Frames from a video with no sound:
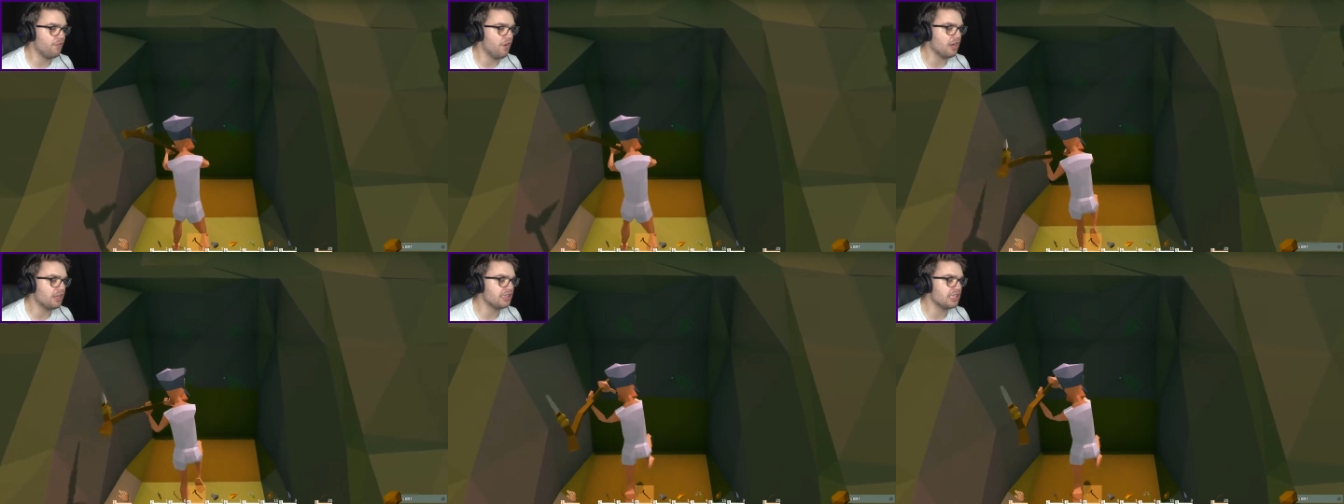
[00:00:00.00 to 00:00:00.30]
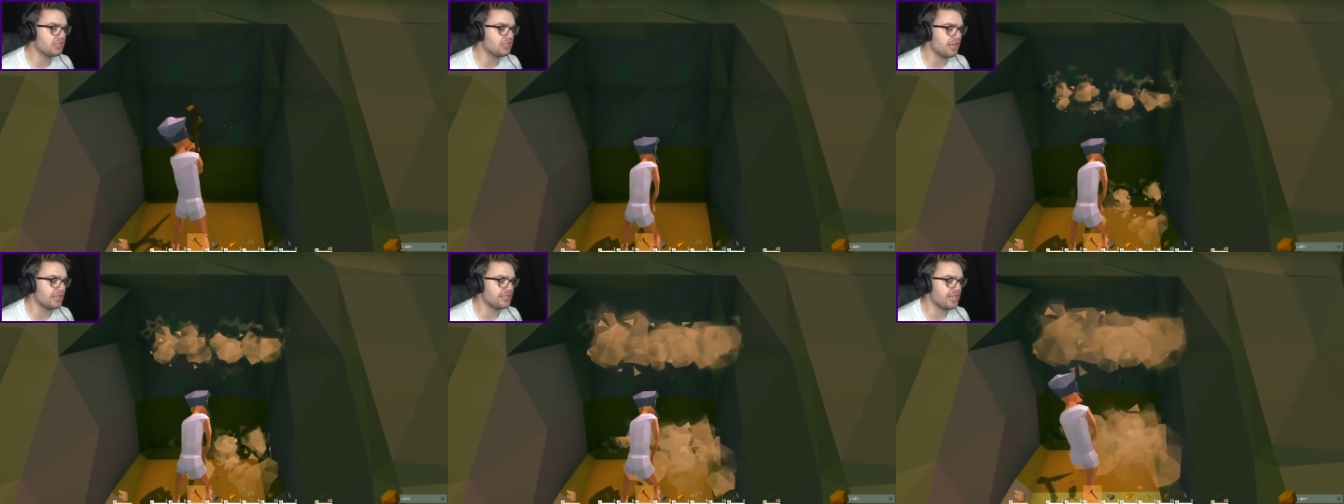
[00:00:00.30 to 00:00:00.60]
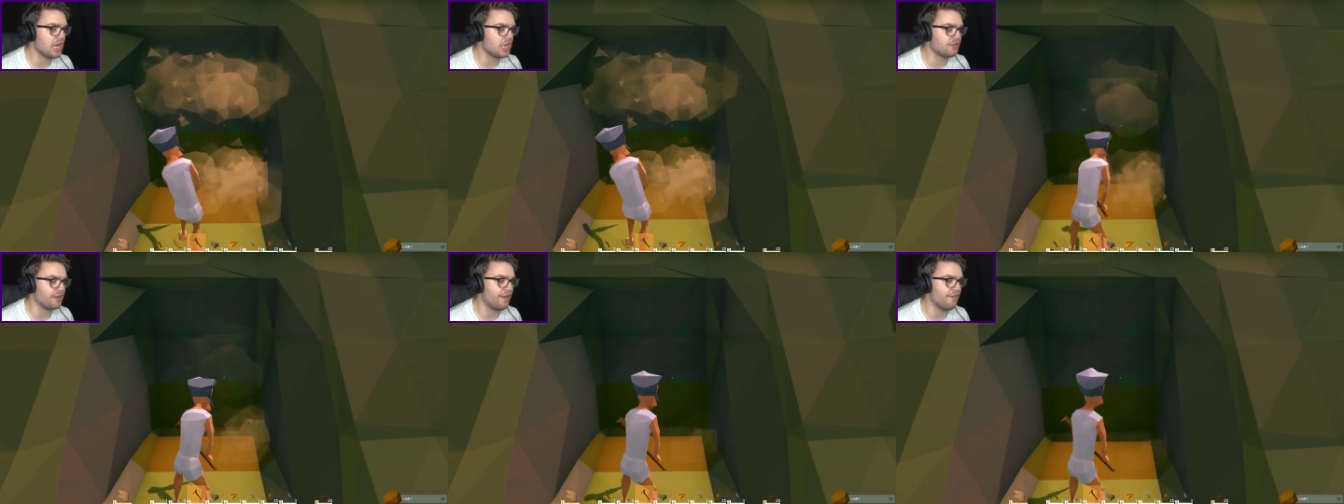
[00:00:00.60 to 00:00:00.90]
Fuck, this guy
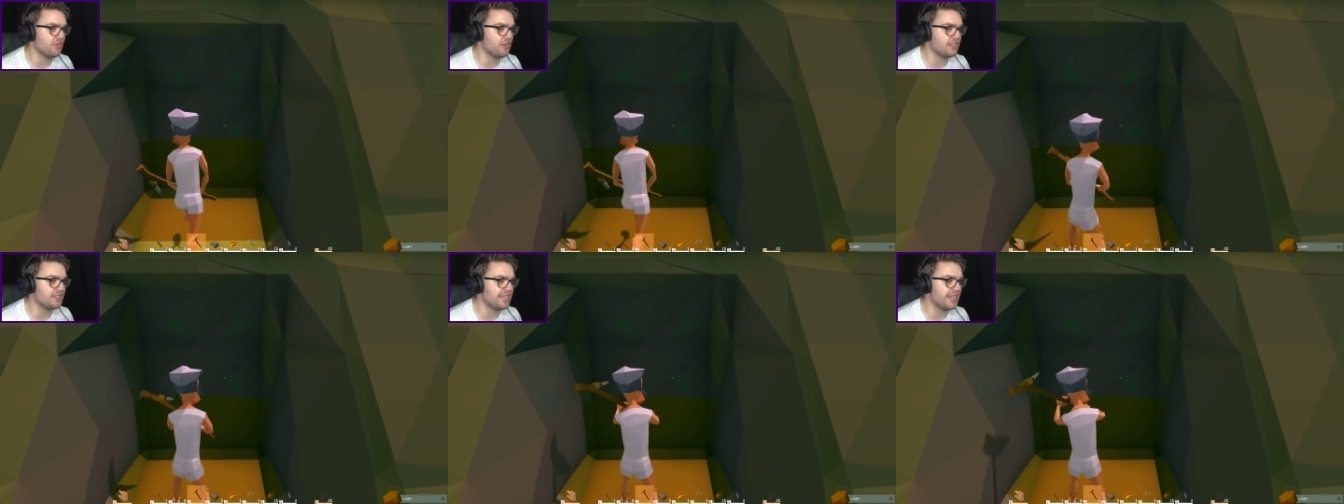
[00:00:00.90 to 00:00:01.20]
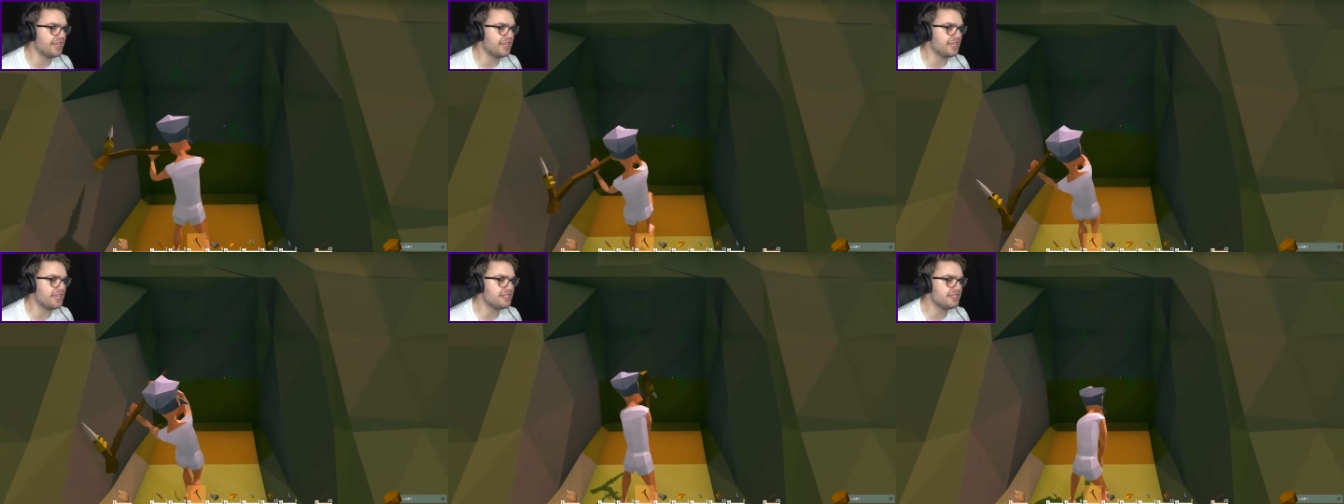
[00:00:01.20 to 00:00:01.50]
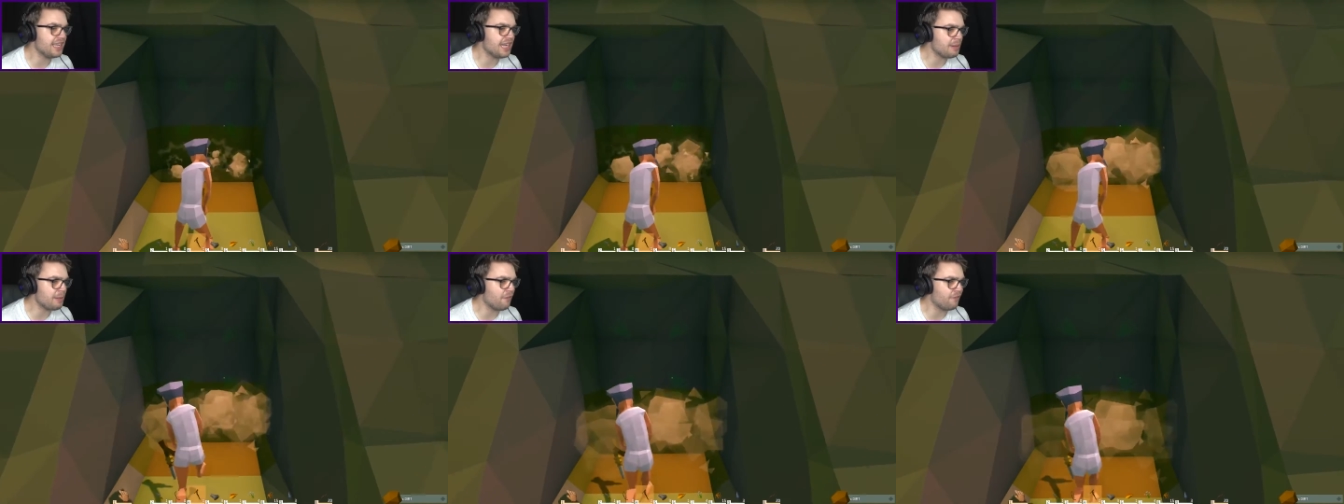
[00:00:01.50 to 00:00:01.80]
takes forever to dig. Can you
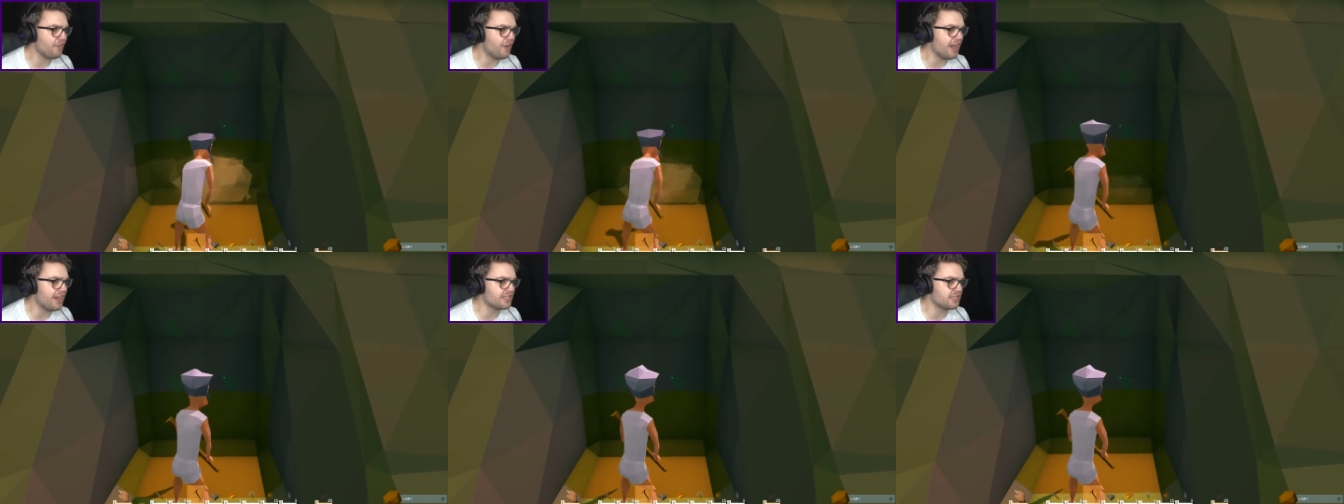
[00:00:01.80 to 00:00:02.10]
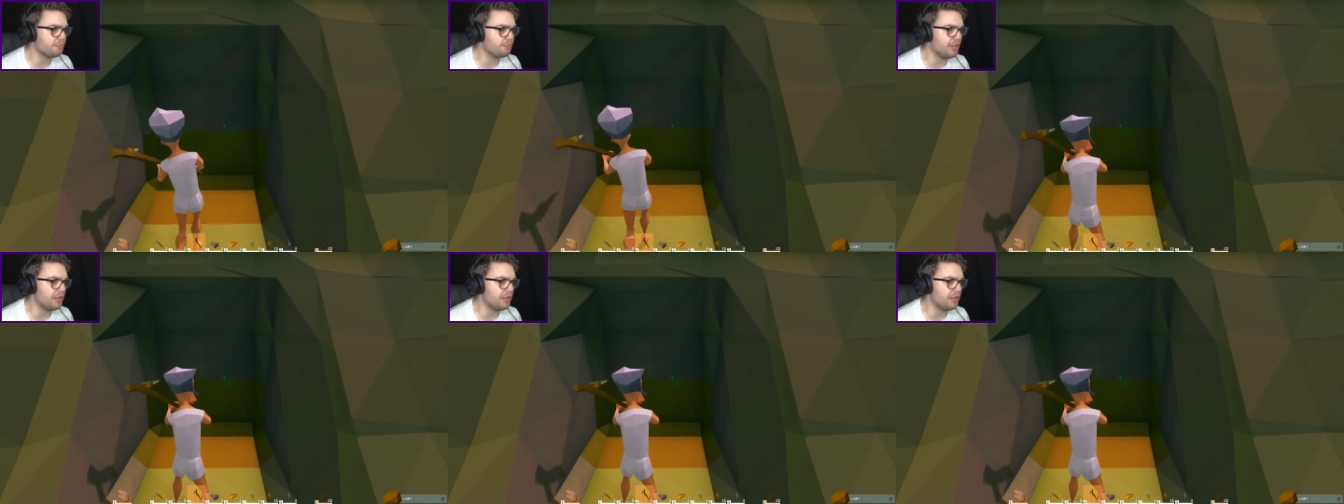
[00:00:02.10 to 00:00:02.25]
dig a bit faster,